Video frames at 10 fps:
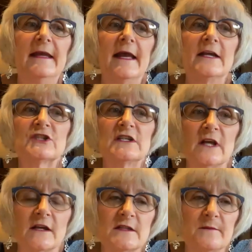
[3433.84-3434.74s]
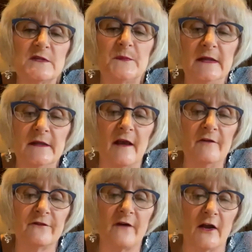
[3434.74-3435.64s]
and she does them as PDF
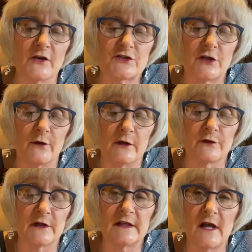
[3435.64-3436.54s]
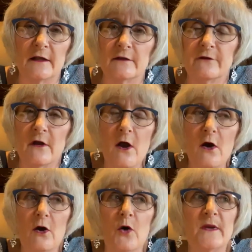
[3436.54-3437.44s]
files. So it really kind of
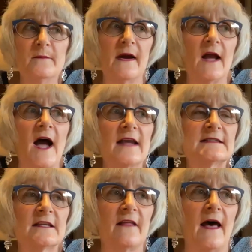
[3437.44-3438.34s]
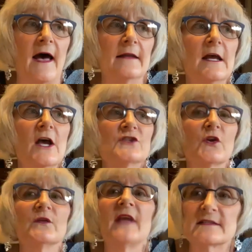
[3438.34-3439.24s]
opened my eyes to that. So
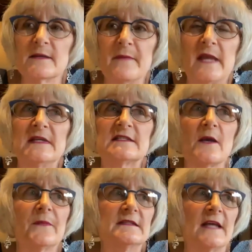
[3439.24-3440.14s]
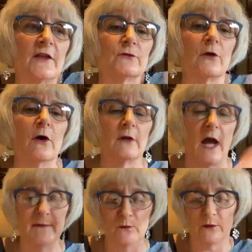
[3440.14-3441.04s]
yes, it may be something down the road.
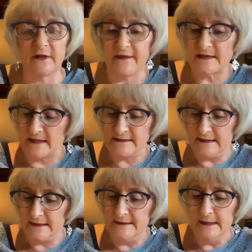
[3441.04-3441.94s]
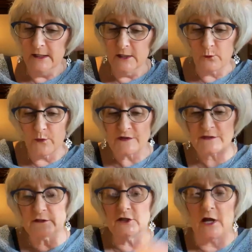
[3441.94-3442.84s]
I mean, one of the things I did was,
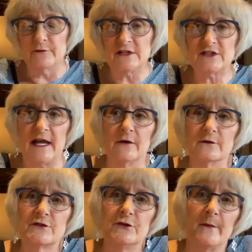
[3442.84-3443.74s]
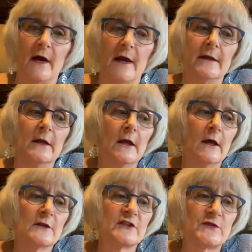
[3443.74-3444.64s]
you know, I reached out to my
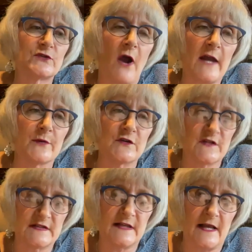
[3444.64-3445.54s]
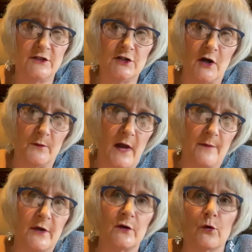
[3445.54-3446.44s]
subscribers and said, you know, I'm, I'm
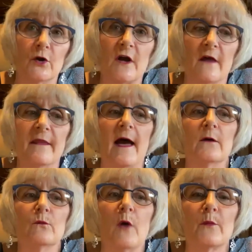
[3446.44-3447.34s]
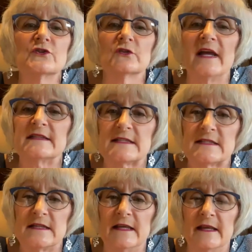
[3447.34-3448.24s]
going to work on that. What would you like to
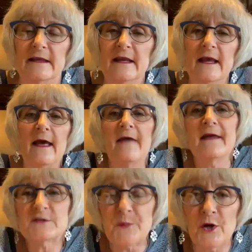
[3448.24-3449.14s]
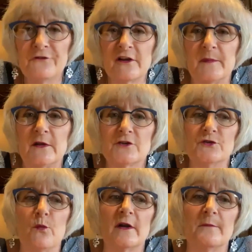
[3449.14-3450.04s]
see? And that's perfect because
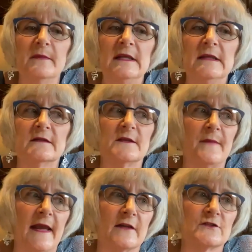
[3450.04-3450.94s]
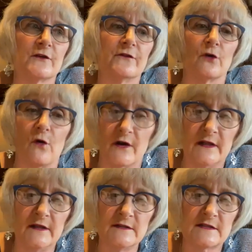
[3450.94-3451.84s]
you want to meet the demands of your
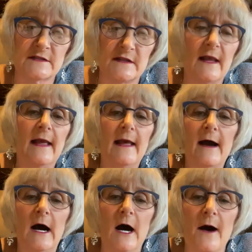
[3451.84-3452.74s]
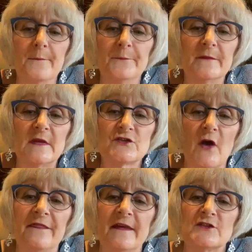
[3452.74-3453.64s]
audience. Um, so
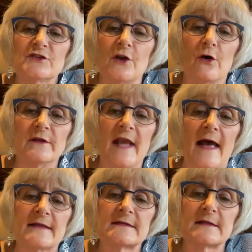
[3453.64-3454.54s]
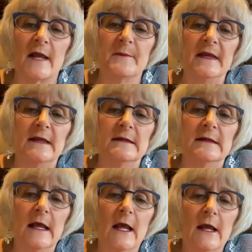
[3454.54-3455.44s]
I think so, yes. I
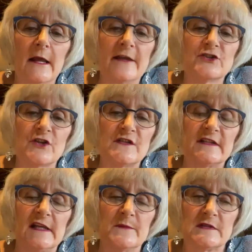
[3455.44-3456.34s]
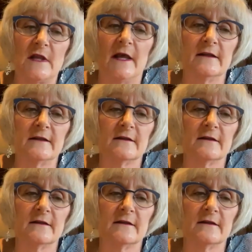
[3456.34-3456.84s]
mean, it just seems like